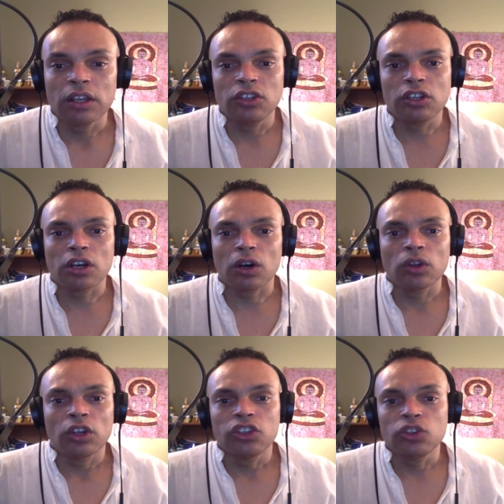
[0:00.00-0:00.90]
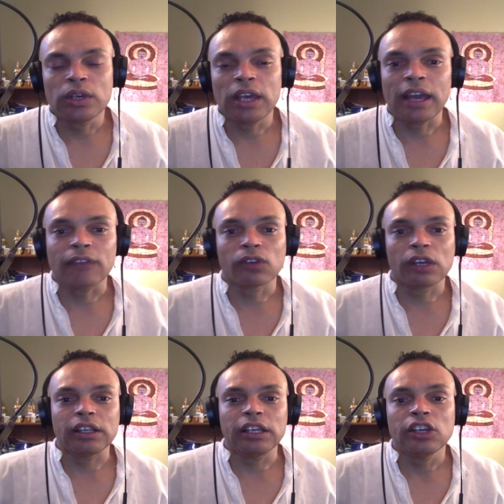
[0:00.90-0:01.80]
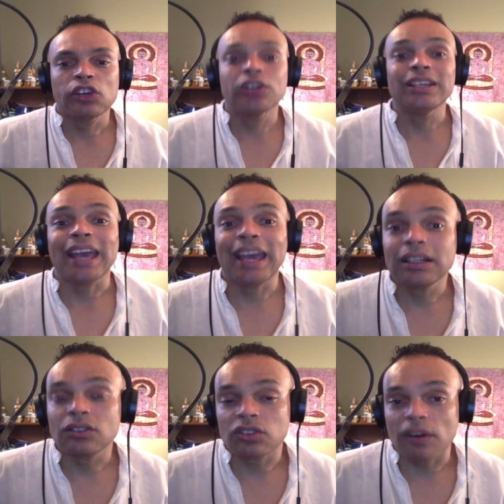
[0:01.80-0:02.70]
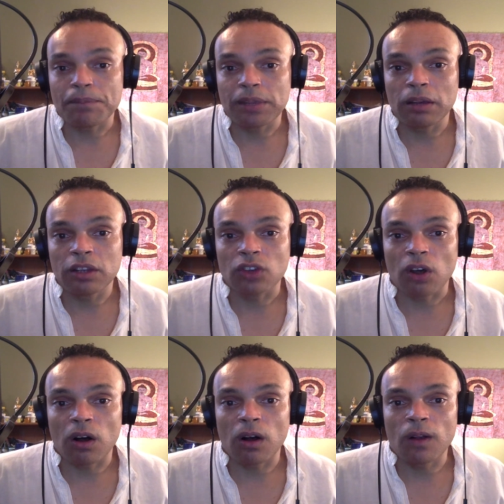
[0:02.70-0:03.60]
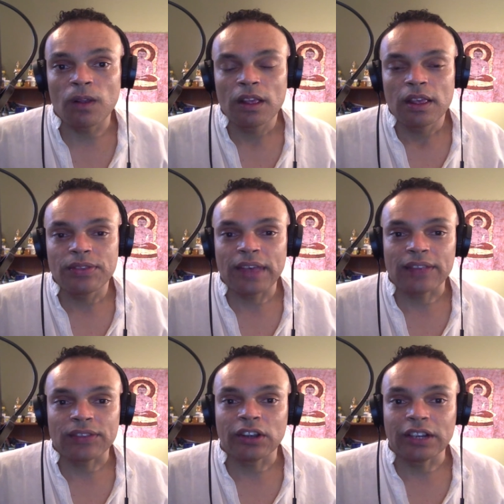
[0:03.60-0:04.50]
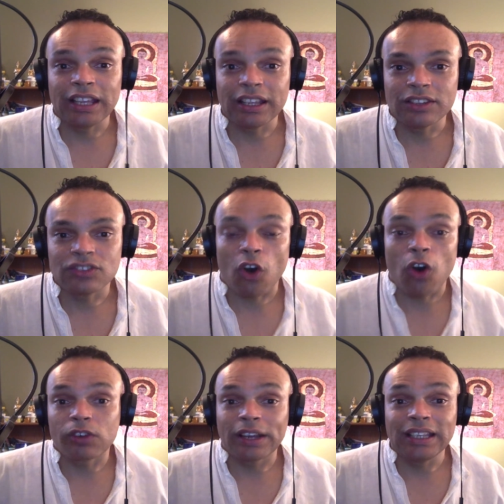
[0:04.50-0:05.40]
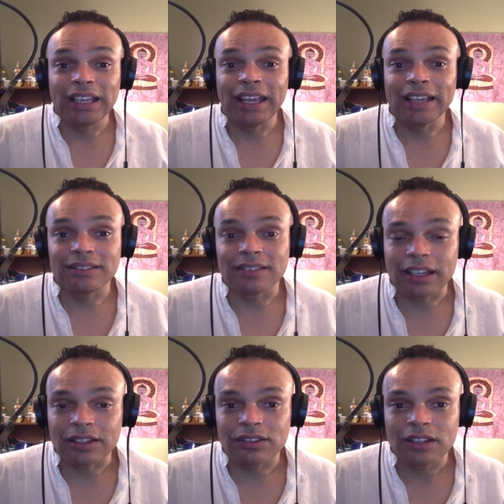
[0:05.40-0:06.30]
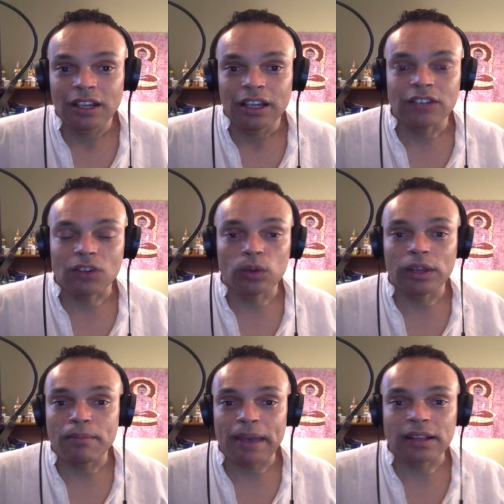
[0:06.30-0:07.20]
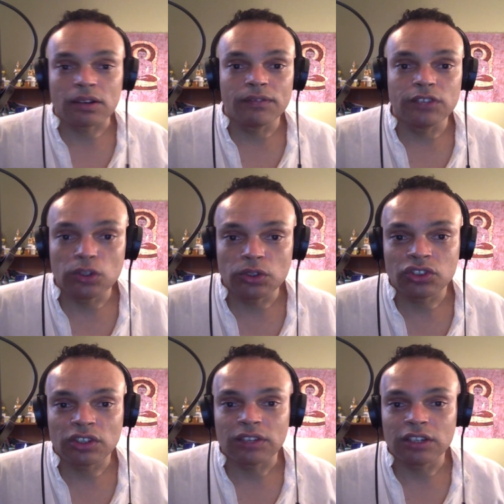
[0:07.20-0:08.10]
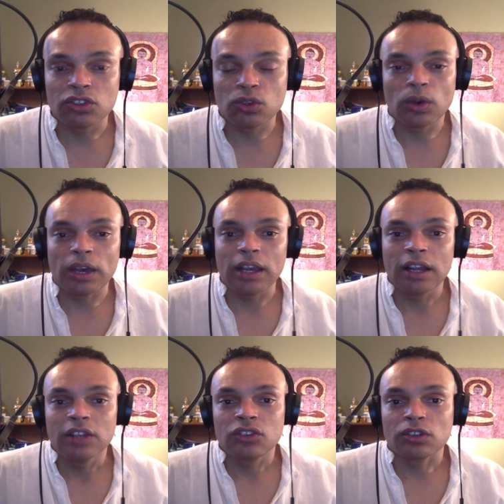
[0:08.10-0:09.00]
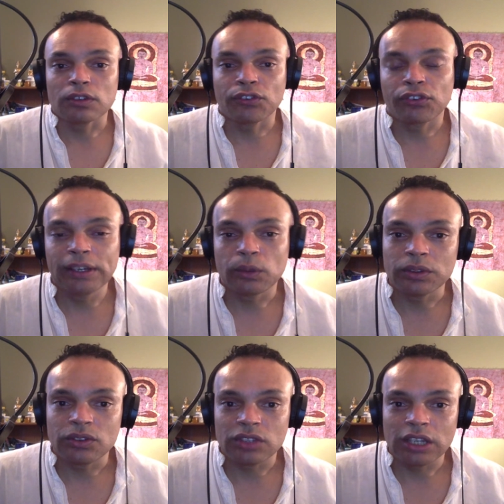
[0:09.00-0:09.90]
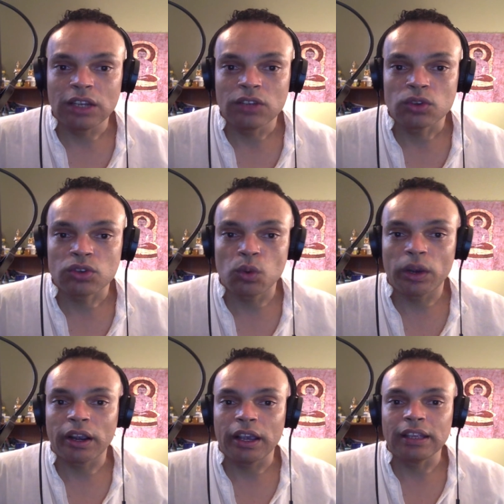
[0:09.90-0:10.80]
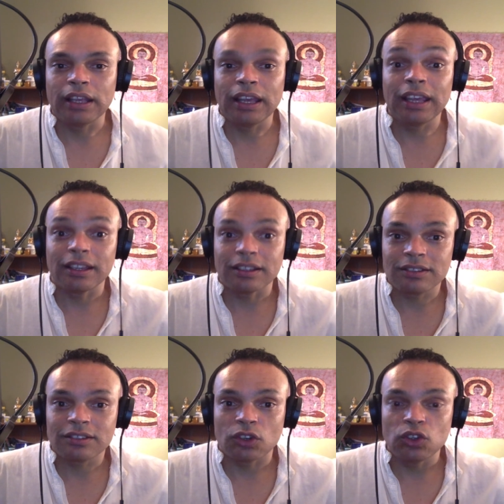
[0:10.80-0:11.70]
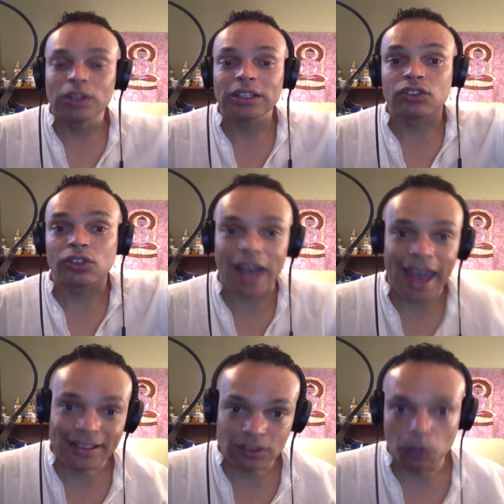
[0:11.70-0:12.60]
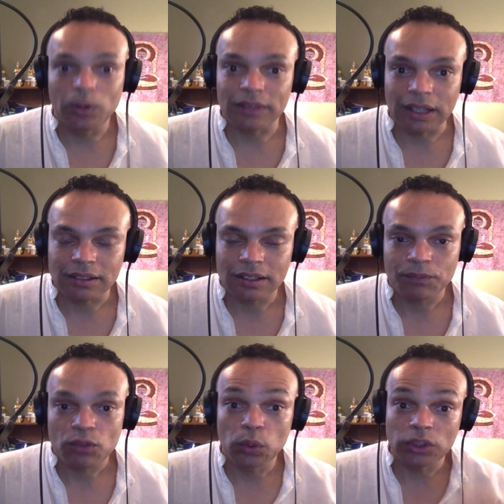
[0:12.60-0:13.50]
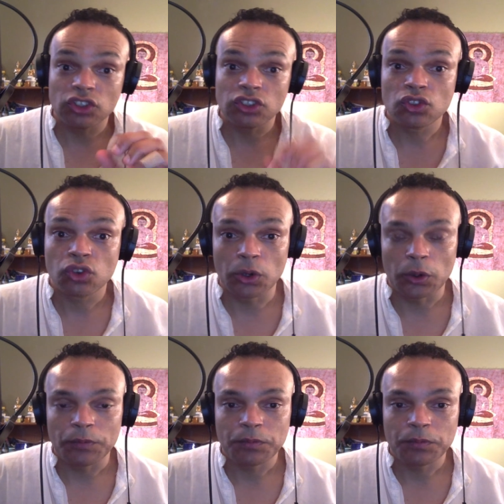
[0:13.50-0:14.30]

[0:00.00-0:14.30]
you know, you can't really create something because all that there is already exists. It's only a matter of you shifting to a certain frequency to where it is so you can interact with it, which is true.